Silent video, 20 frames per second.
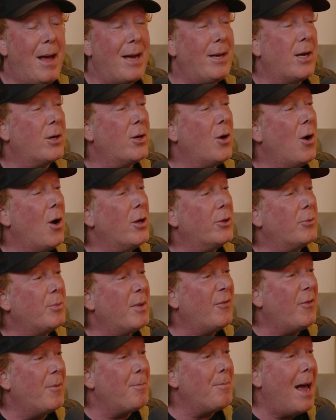Becca calls
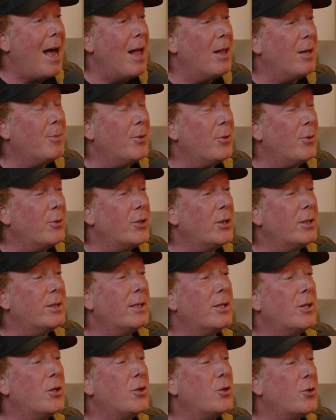me from Malibu, and she
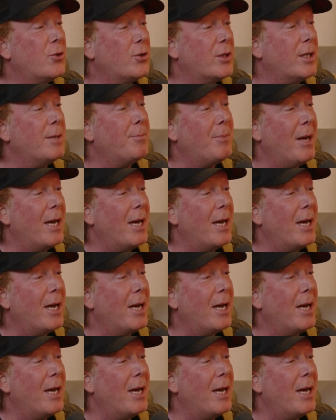said, did you see